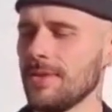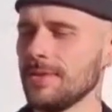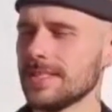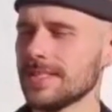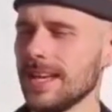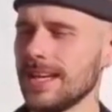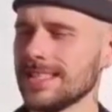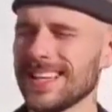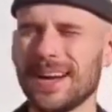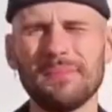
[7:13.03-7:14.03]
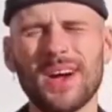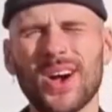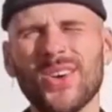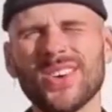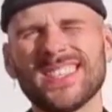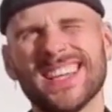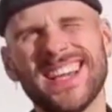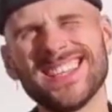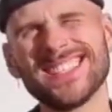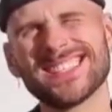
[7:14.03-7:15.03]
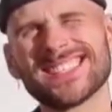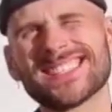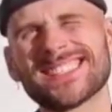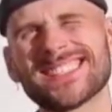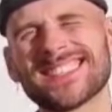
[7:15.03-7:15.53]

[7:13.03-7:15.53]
would say somehow yes.